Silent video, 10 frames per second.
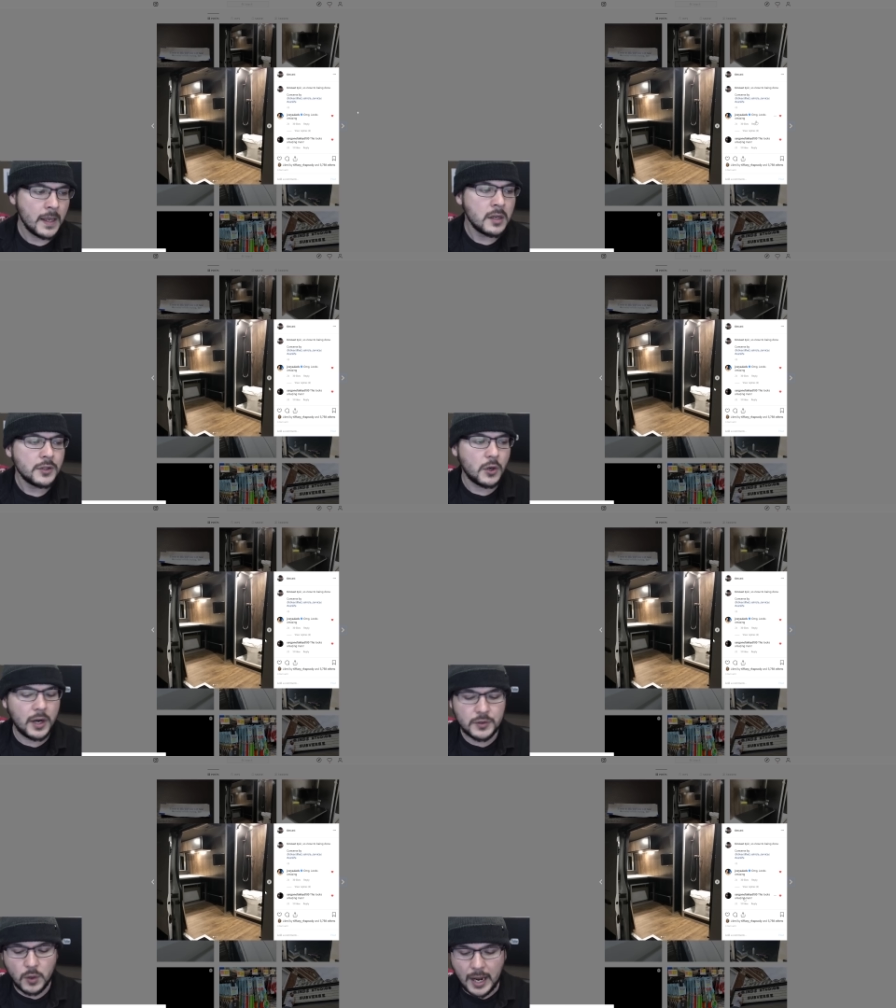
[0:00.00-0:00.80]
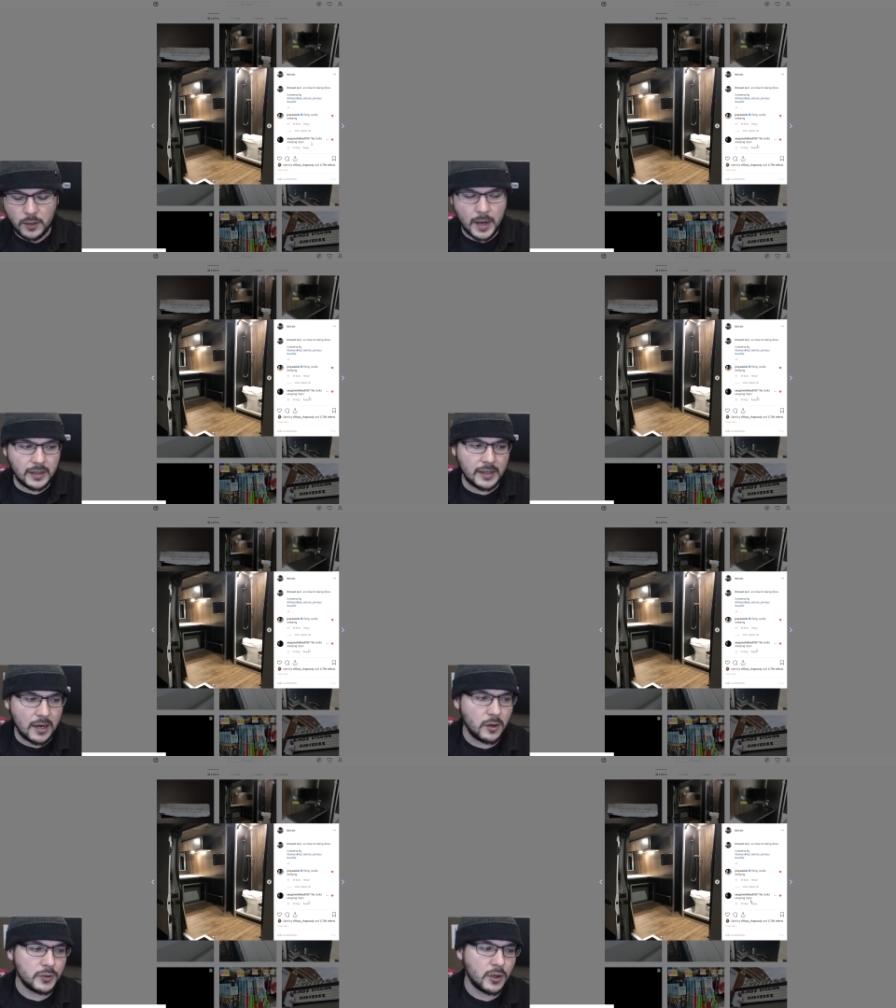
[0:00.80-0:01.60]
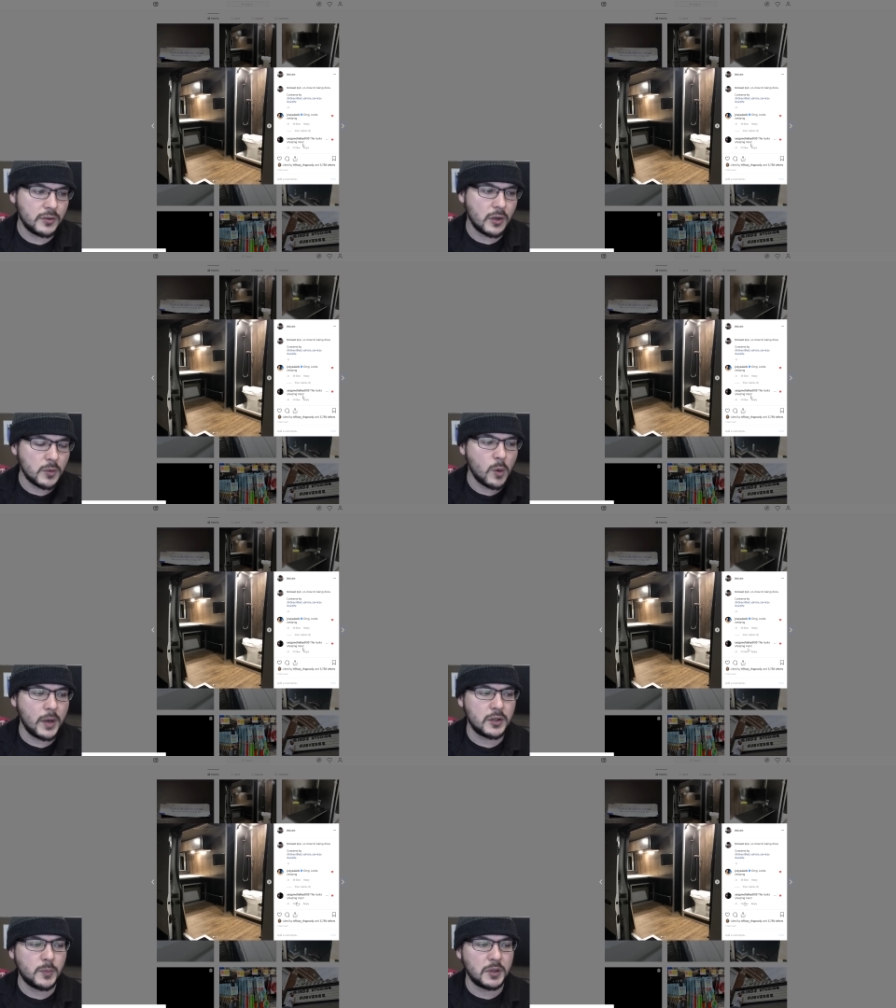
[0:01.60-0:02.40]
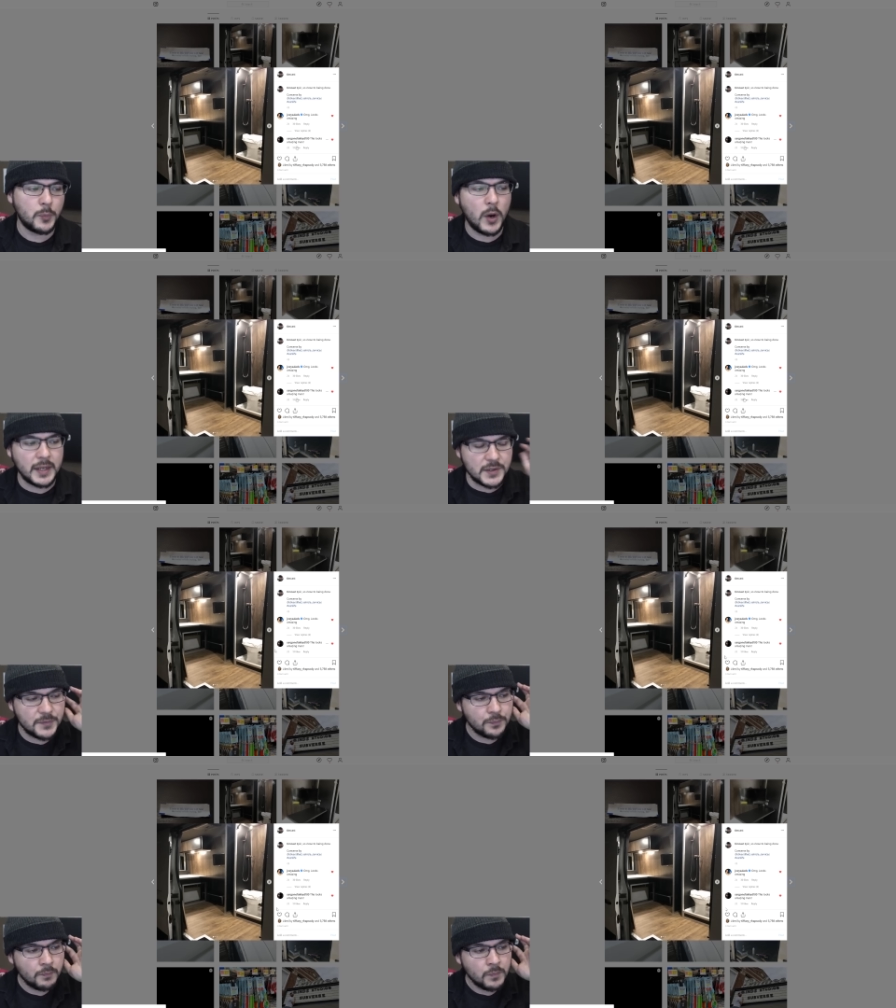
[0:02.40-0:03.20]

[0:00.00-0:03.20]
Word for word: So anyway, like, I don't know, let's show some more pictures, but the point is,